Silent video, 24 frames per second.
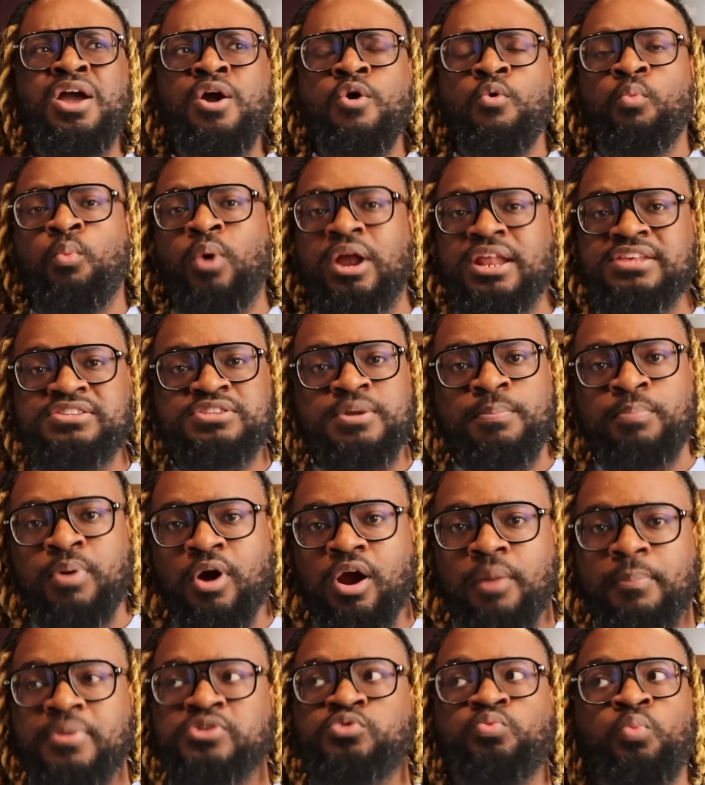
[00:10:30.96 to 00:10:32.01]
what is the
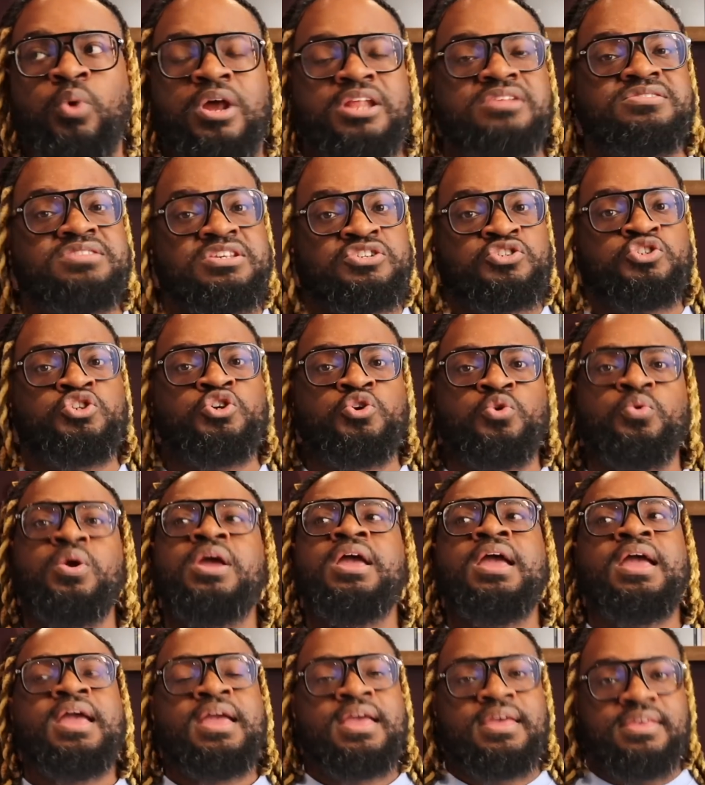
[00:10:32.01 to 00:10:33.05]
purpose? What does this do?
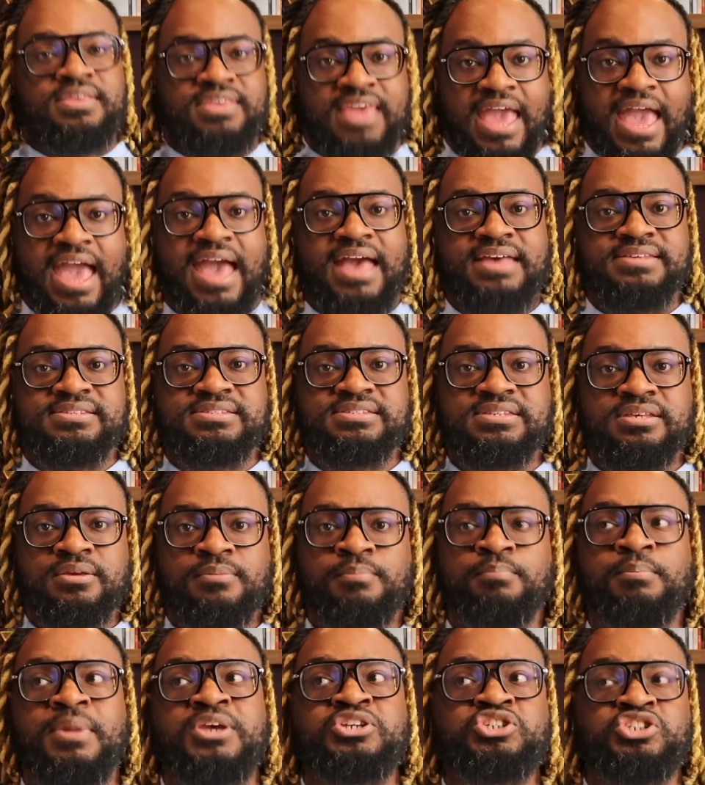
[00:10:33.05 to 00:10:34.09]
Yes,
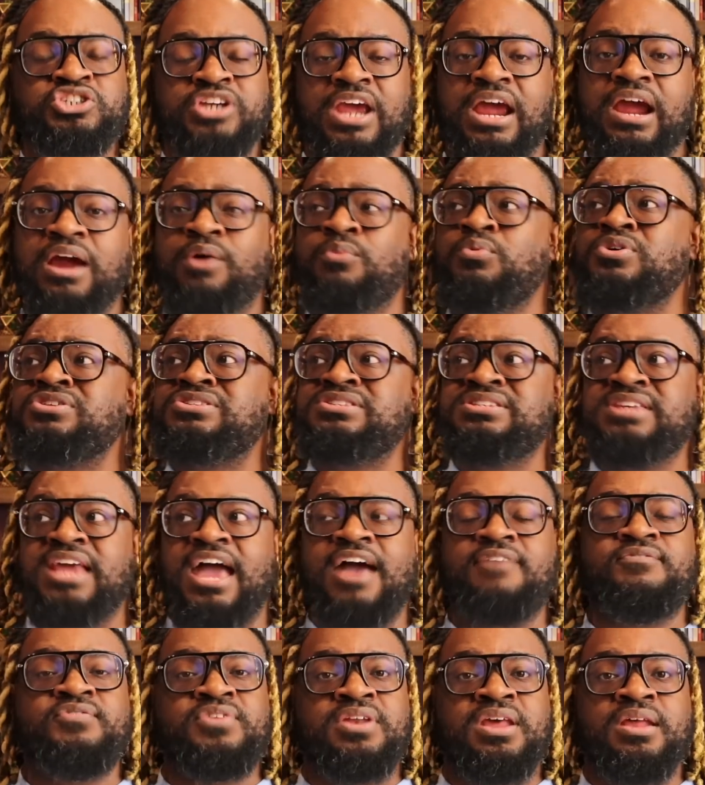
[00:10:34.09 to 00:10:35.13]
Miss Sharon was
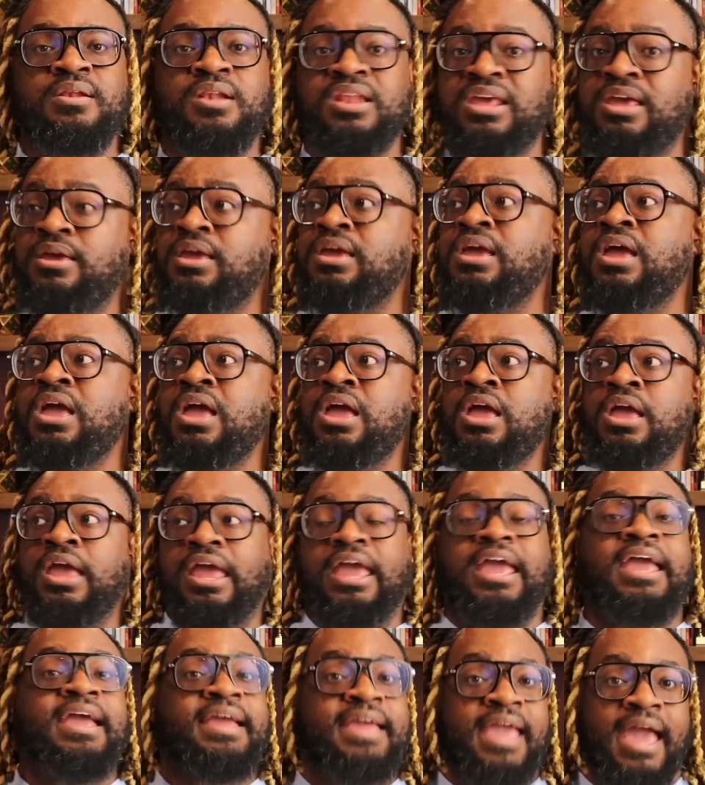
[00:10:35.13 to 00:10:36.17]
definitely
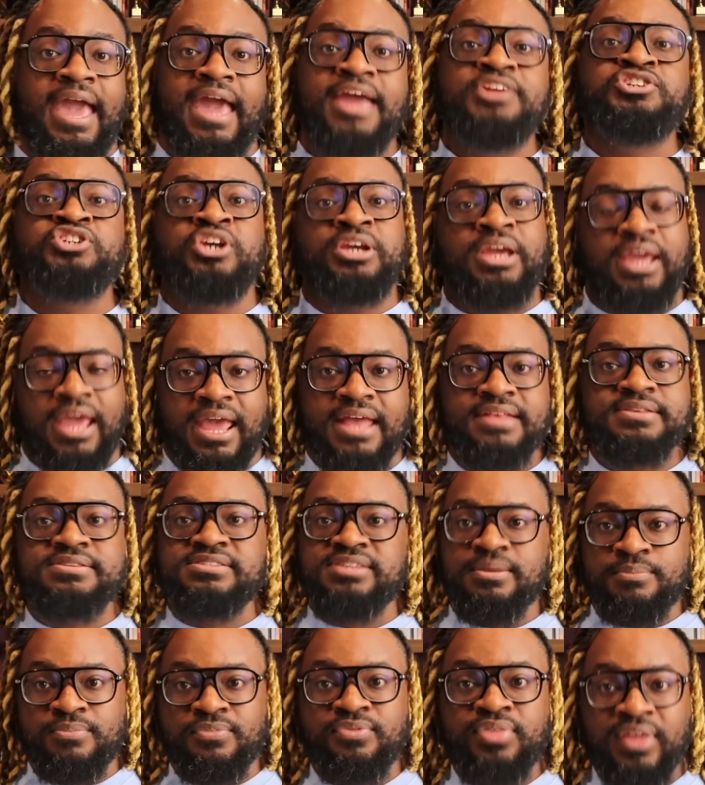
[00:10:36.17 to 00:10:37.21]
engaging in
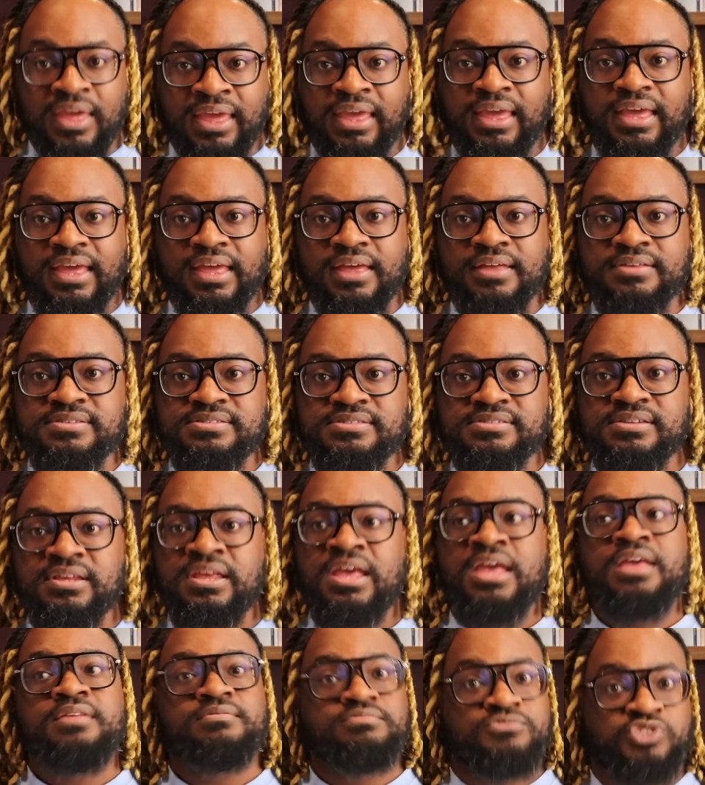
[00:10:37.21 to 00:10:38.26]
some things.
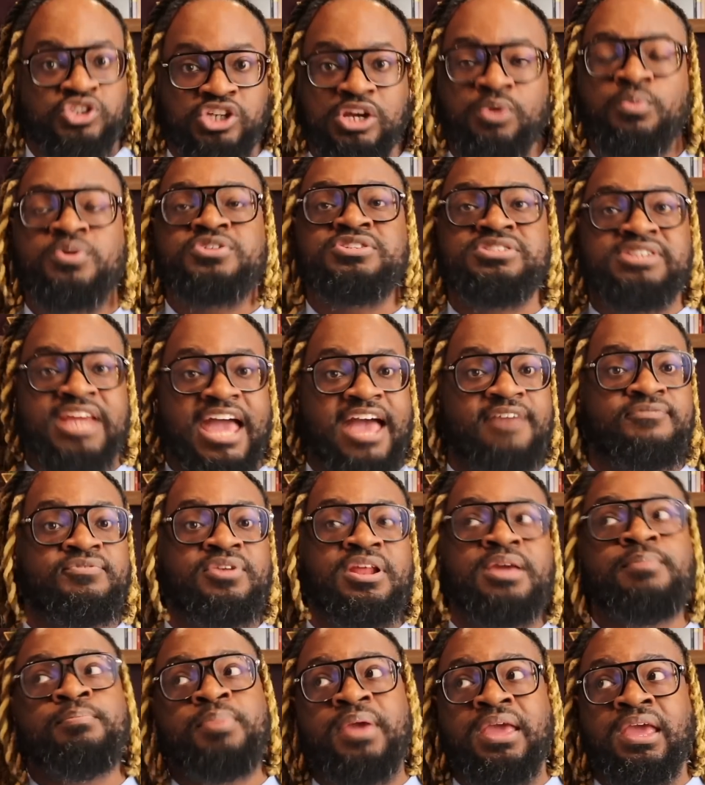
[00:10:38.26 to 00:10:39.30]
She was
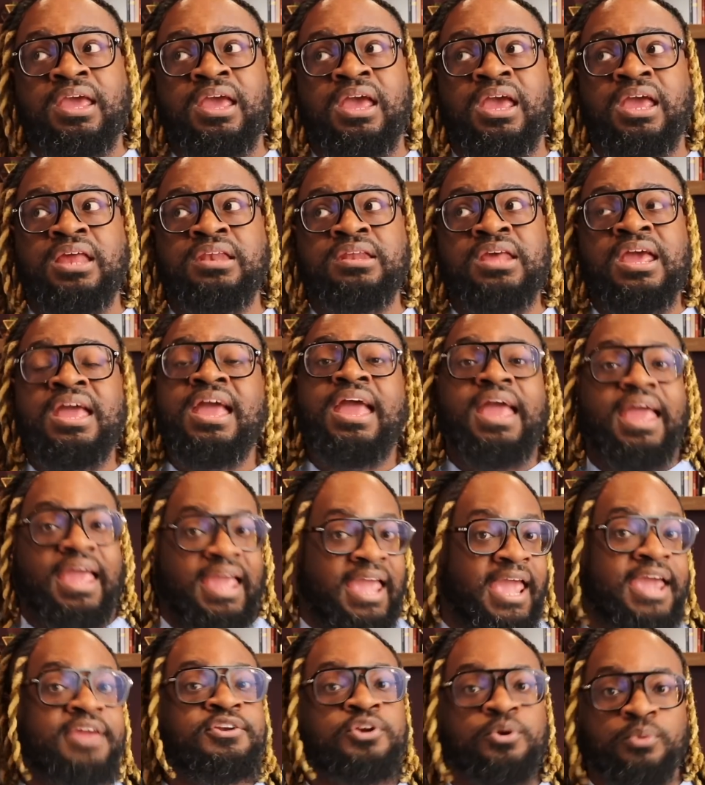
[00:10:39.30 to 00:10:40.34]
definitely being
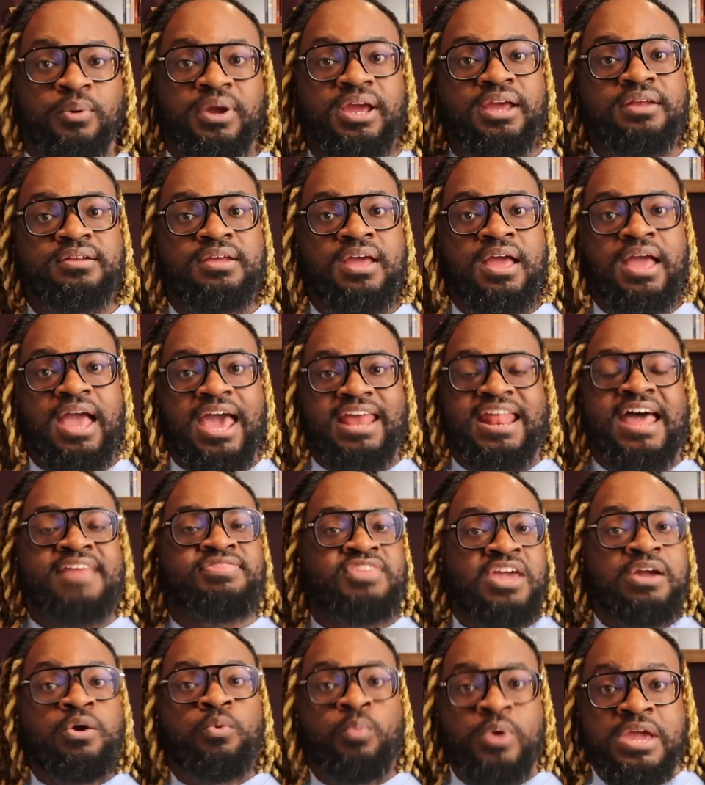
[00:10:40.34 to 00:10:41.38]
ignorant. And I
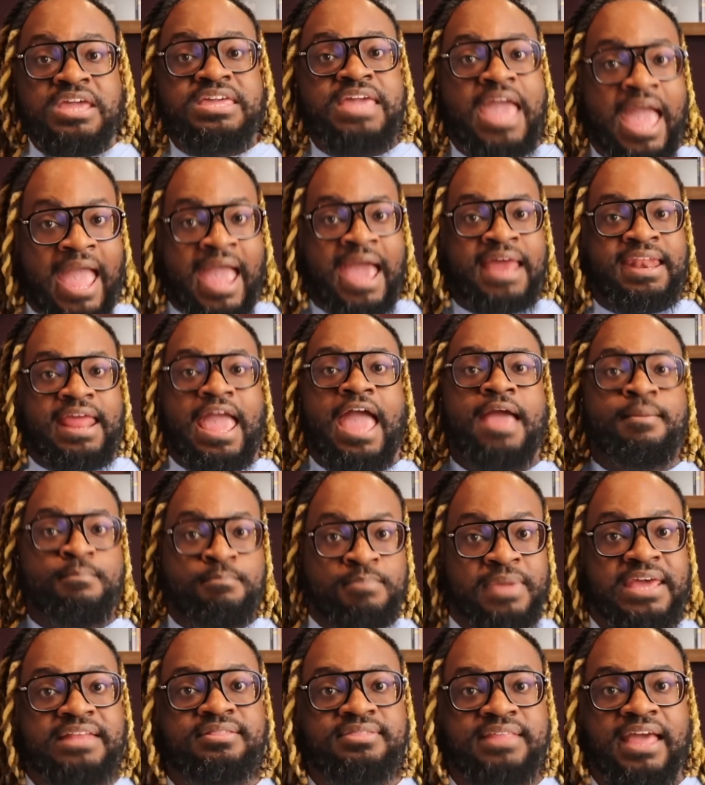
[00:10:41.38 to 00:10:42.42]
think we can
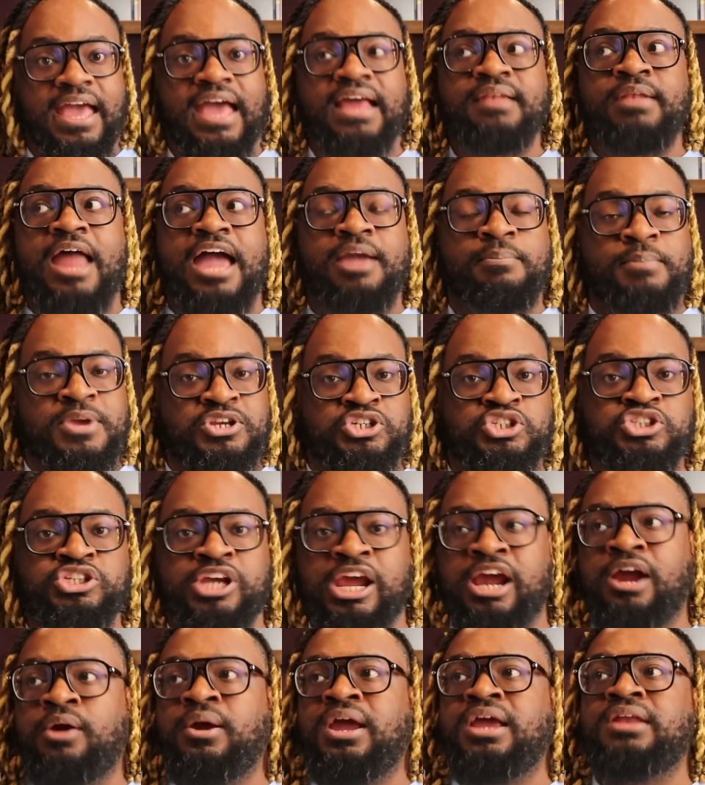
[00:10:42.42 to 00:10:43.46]
admit that. Like, Miss
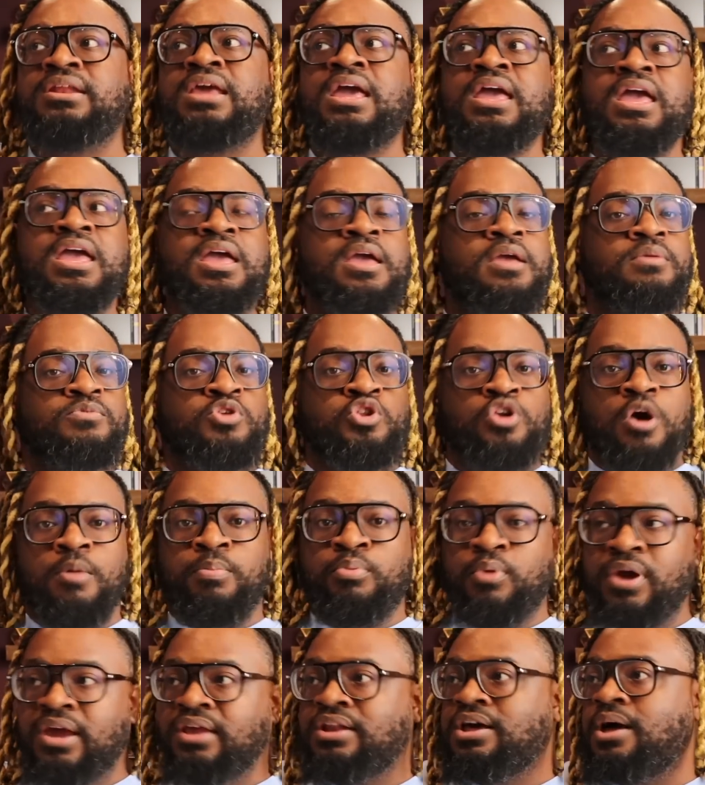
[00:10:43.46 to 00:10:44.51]
Sharon, you know,
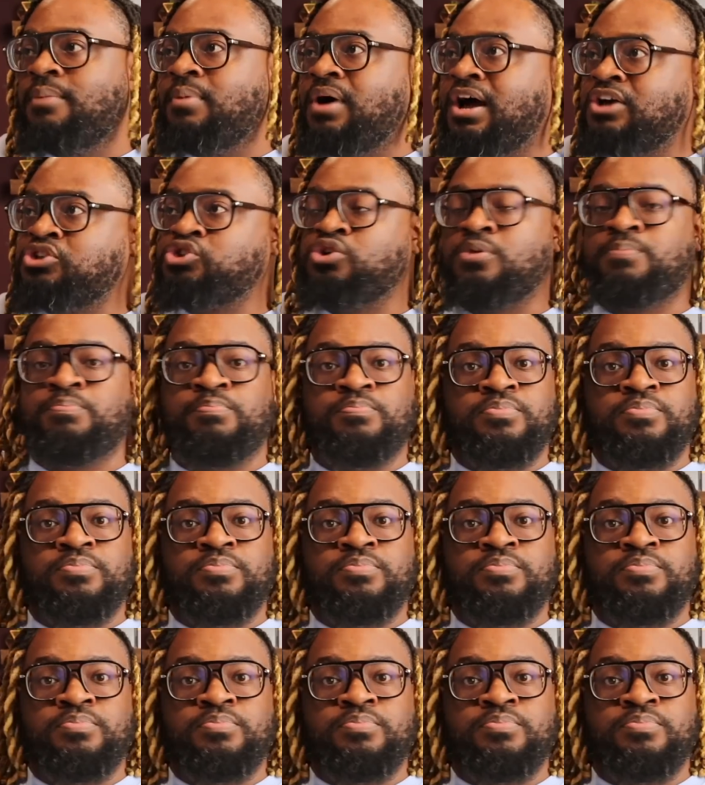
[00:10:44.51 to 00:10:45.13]
bringing up Usher